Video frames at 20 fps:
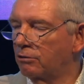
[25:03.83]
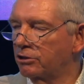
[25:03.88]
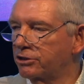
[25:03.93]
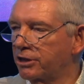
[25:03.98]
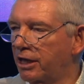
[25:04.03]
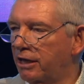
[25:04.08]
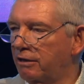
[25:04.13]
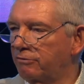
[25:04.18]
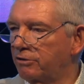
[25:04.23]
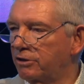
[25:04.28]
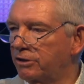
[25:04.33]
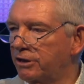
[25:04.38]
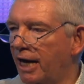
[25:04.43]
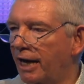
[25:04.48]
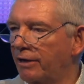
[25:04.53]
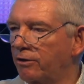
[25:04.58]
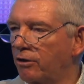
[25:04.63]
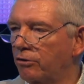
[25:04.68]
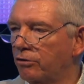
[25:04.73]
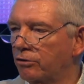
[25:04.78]
our Savior,
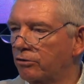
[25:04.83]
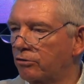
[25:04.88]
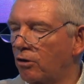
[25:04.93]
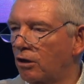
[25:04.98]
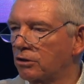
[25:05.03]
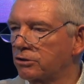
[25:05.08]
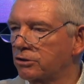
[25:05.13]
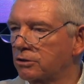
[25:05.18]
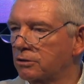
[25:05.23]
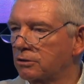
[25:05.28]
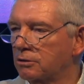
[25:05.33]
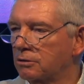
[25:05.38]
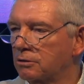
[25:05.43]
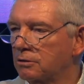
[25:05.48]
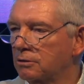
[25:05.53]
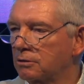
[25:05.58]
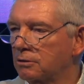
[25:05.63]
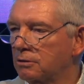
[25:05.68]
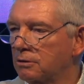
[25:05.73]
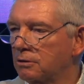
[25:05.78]
died on the cross
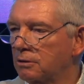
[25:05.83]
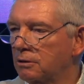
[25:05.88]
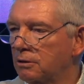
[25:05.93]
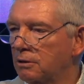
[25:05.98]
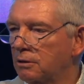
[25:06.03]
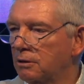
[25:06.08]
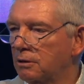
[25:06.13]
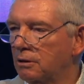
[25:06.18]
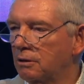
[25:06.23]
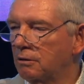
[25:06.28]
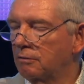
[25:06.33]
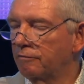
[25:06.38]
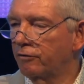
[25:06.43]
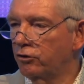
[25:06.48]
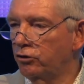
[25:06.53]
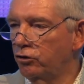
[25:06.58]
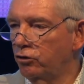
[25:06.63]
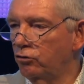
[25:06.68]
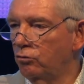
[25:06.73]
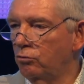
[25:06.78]

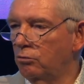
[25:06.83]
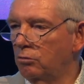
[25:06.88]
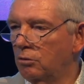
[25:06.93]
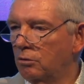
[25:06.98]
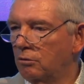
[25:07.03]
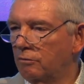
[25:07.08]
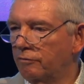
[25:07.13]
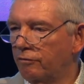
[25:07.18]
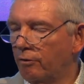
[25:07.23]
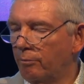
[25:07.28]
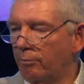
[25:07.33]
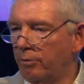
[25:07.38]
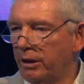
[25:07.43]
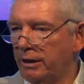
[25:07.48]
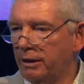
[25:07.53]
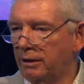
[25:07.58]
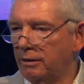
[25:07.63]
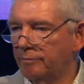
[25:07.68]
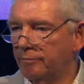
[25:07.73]
for you, for me.